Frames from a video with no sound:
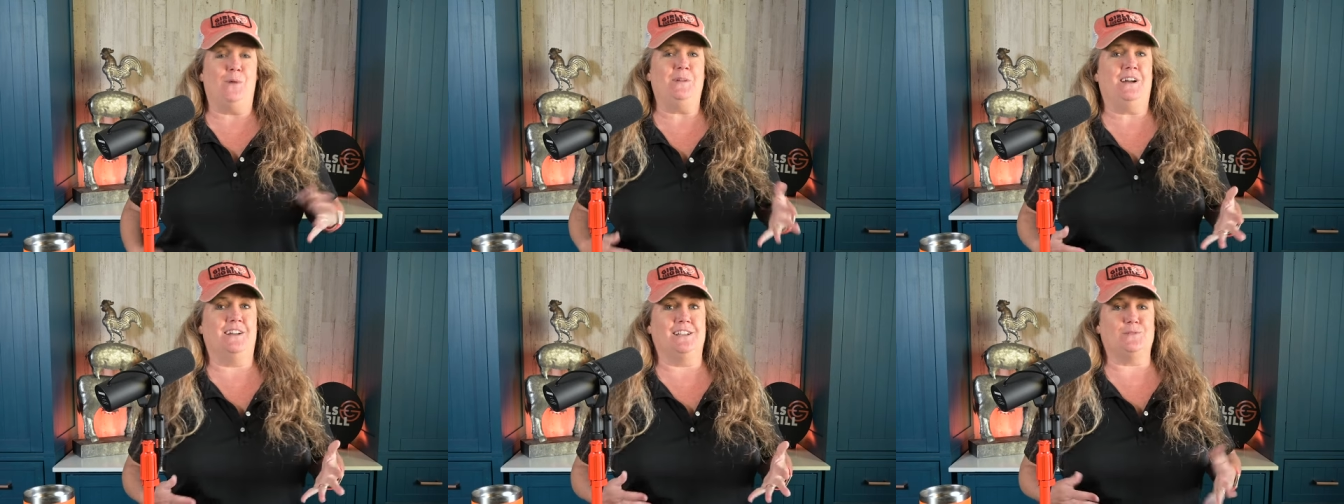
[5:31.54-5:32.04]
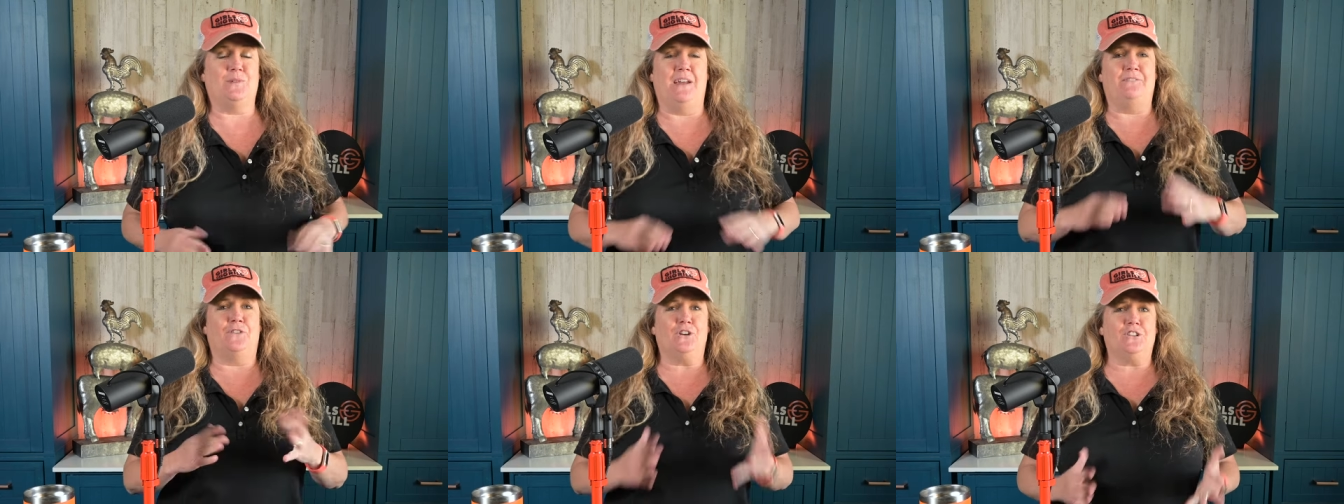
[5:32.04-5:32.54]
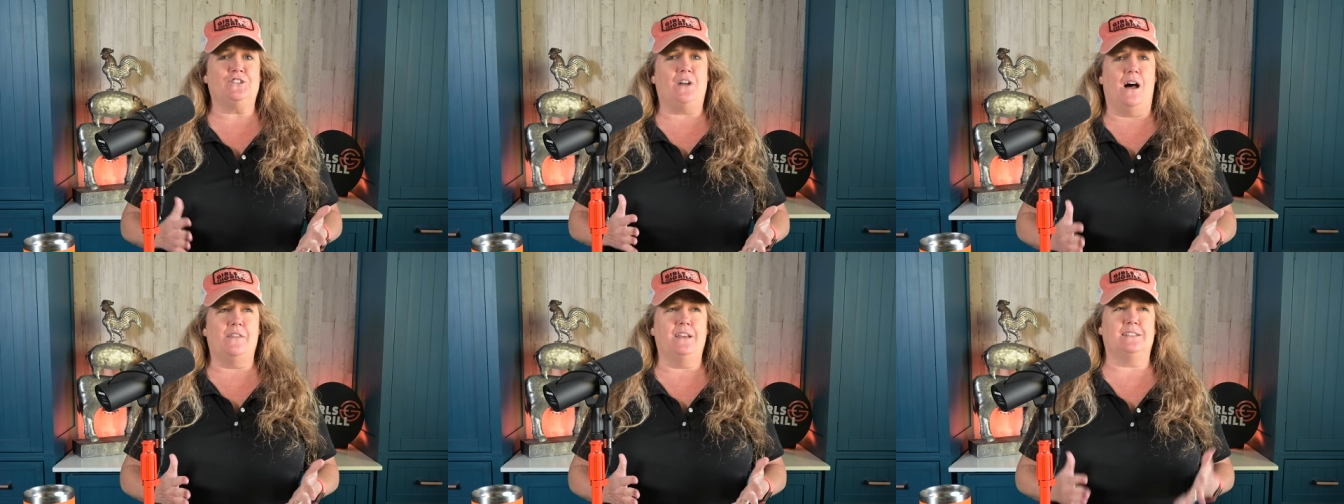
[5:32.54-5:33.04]
I'll be honest, when I first
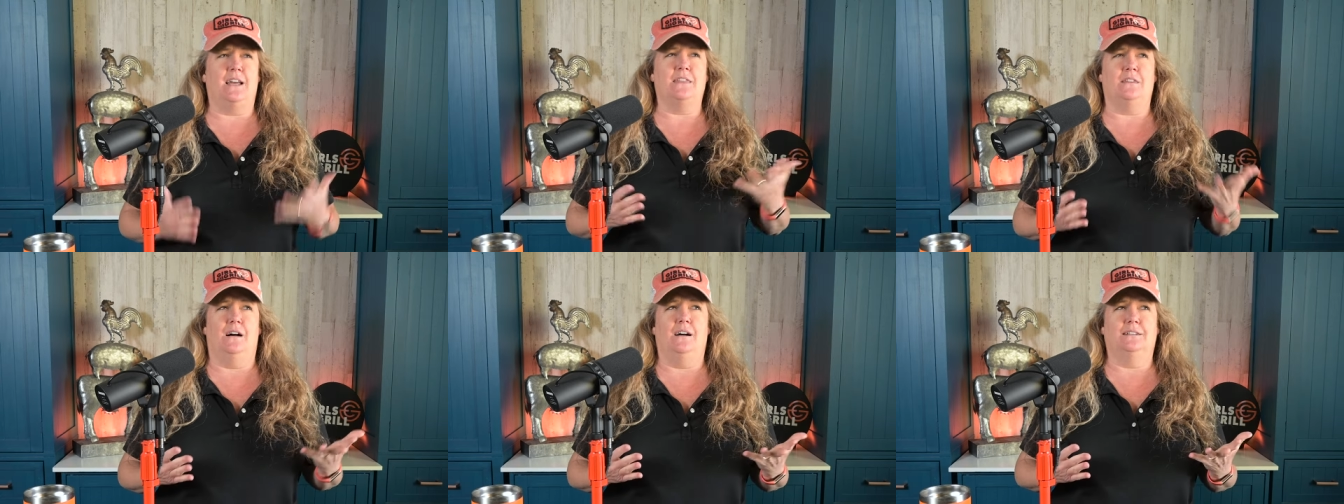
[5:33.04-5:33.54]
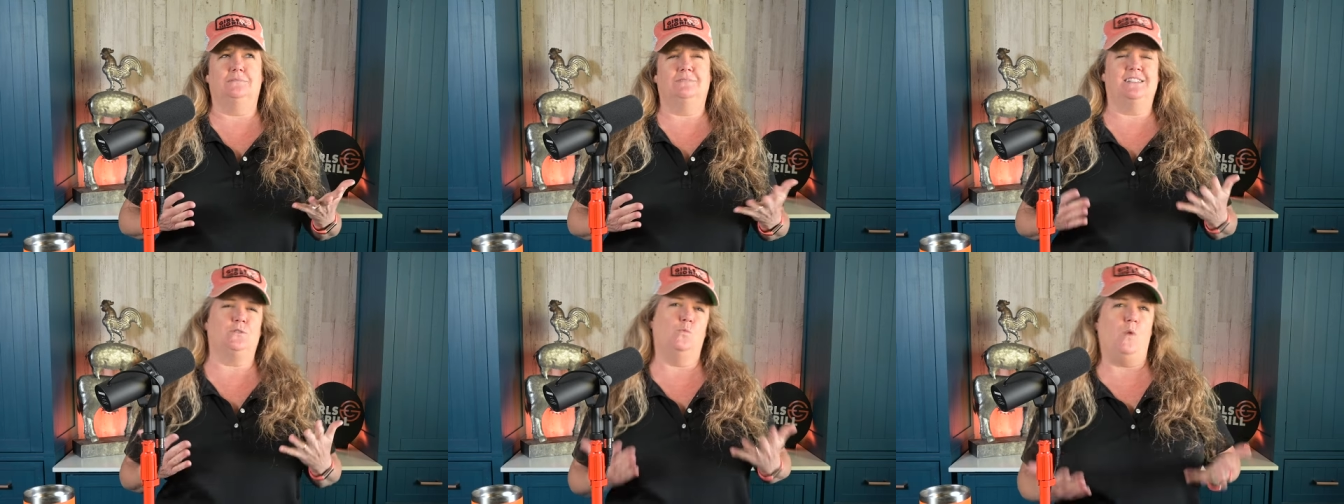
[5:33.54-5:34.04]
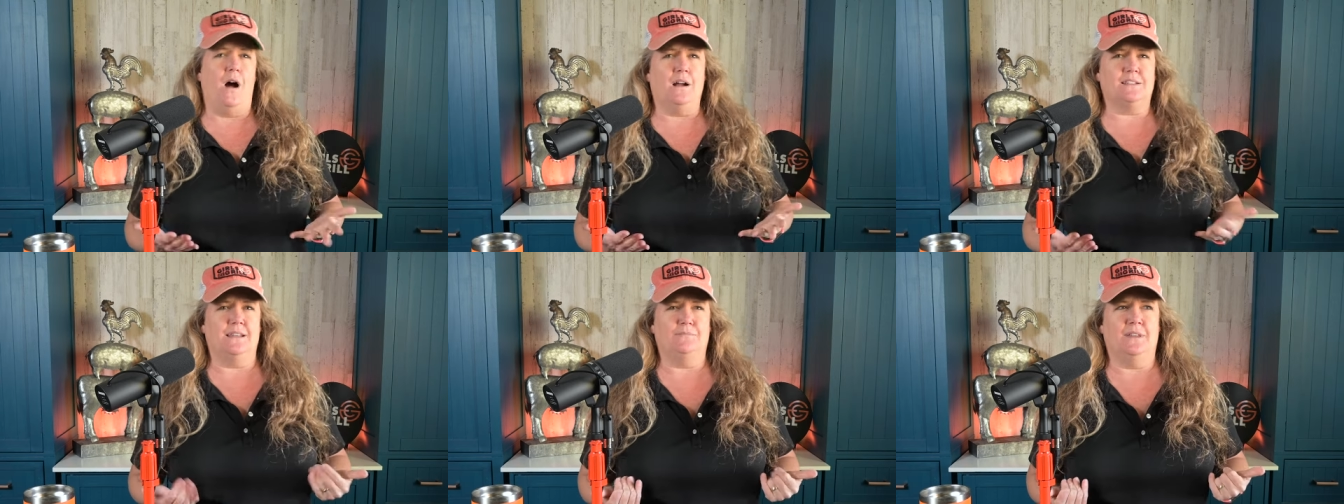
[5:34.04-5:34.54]
saw this, I thought, is a wok
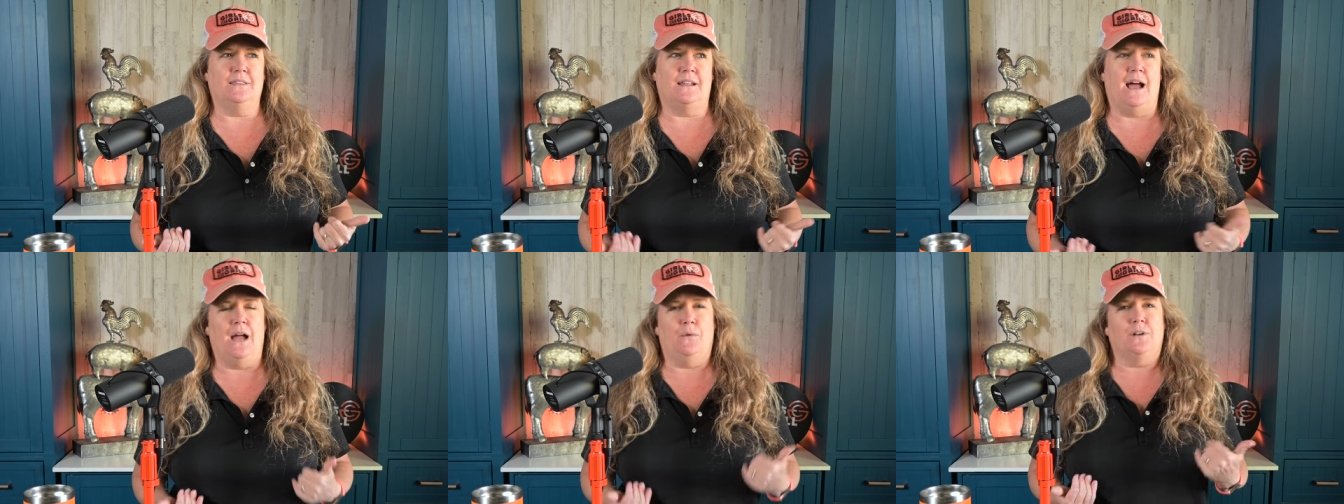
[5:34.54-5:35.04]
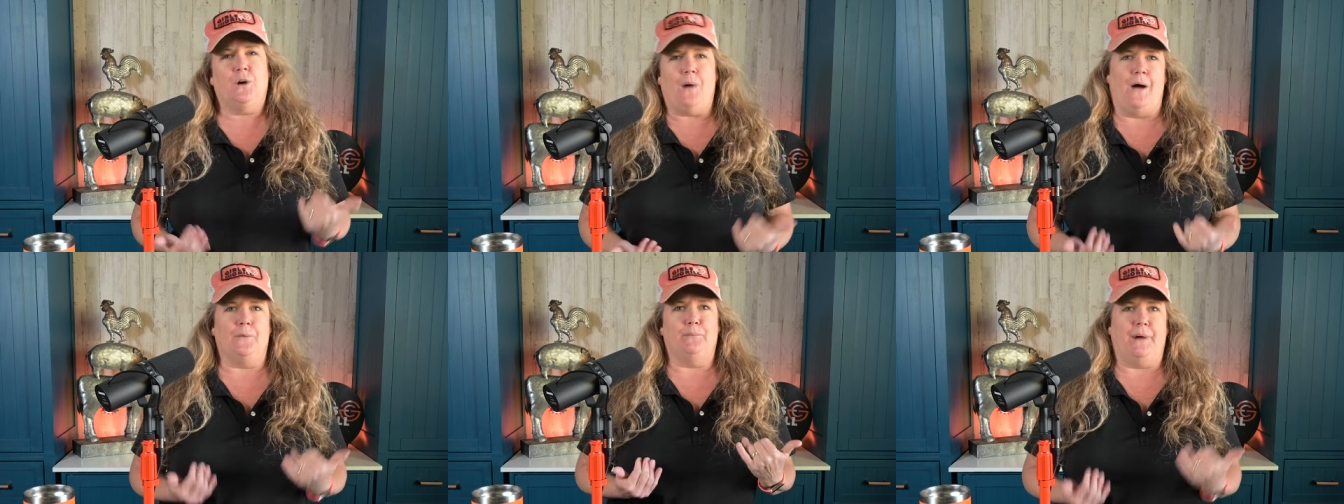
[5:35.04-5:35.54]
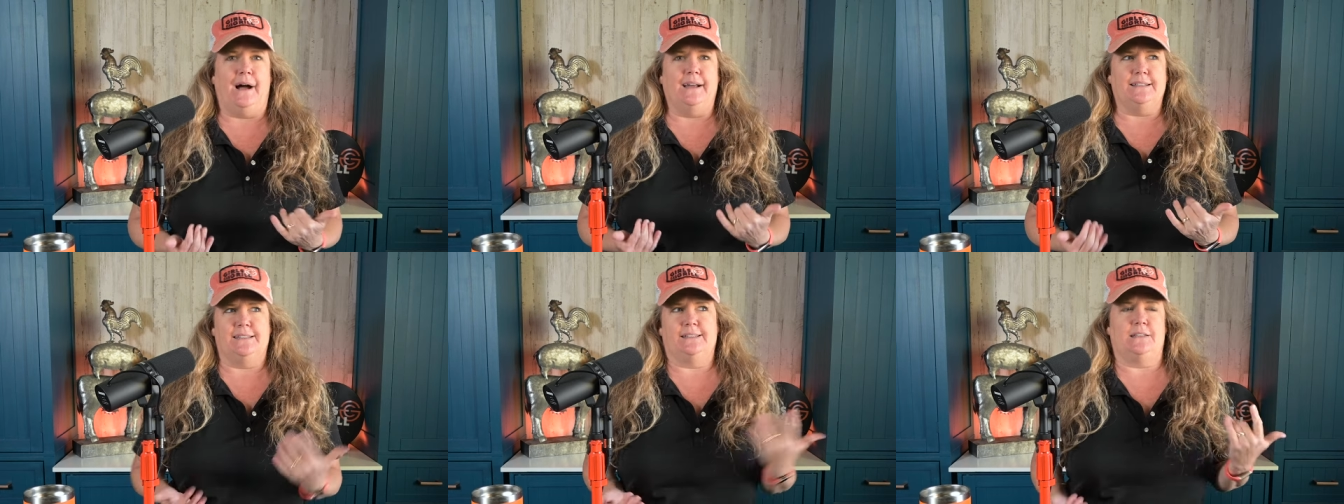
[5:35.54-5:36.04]
something that I would go out and buy?
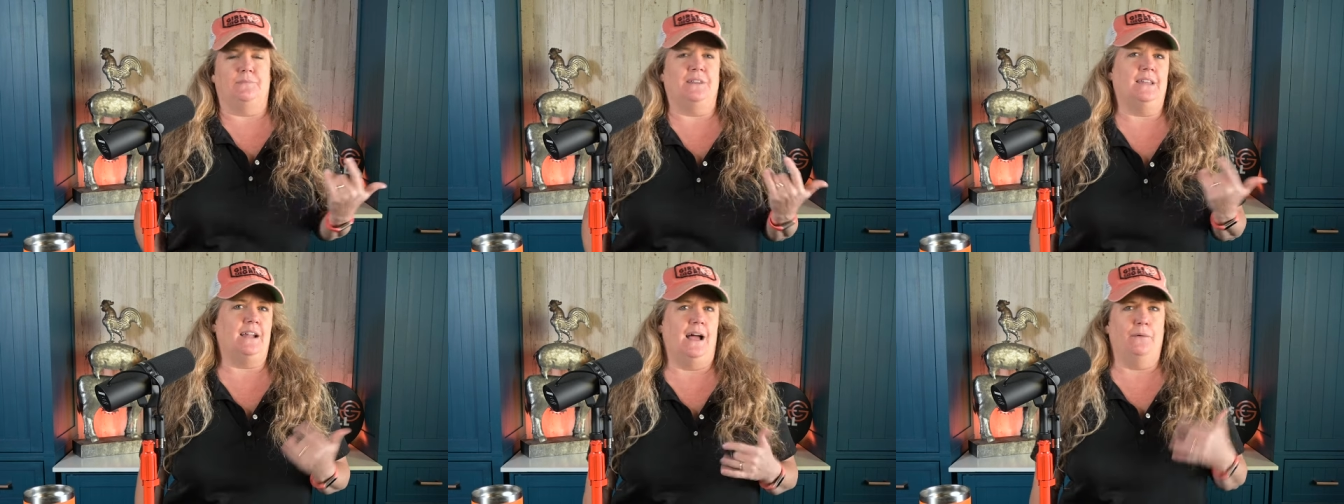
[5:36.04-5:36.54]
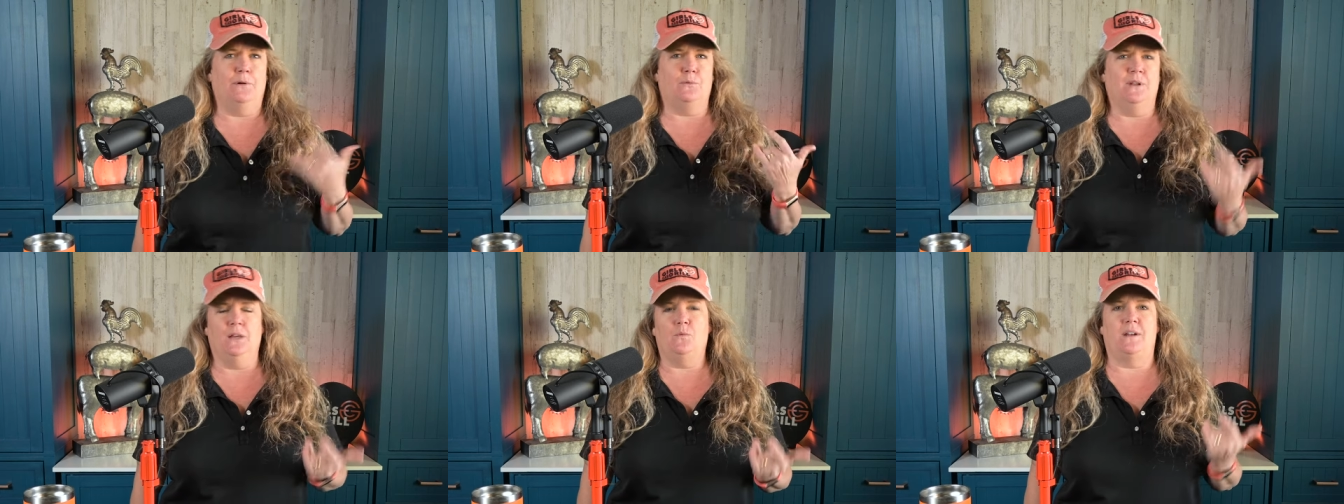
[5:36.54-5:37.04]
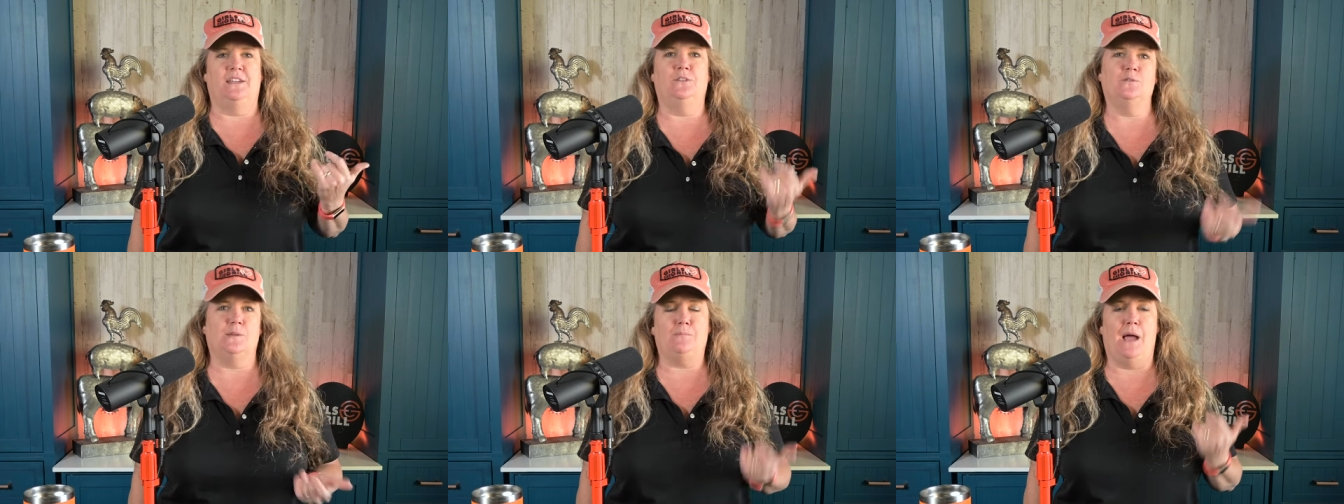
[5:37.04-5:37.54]
Is this something that I would really want to
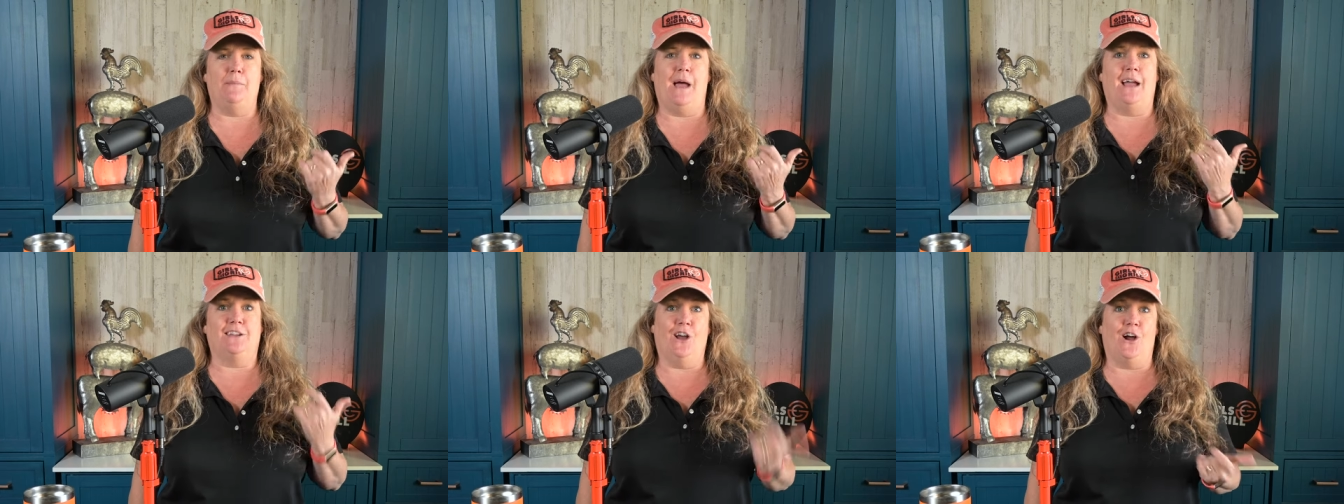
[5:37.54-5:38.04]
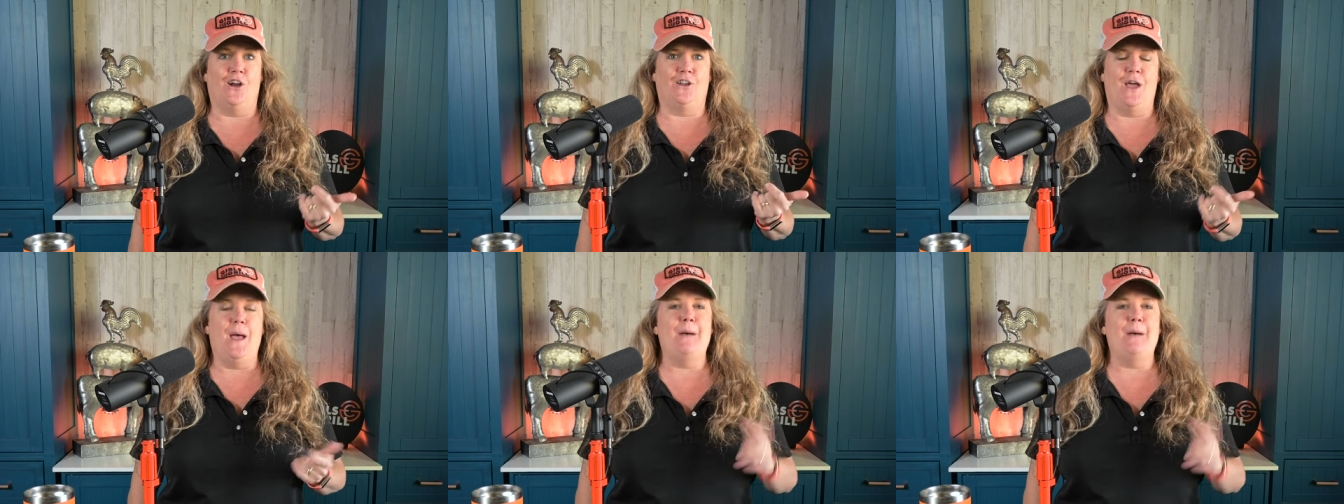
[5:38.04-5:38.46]
use in my backyard?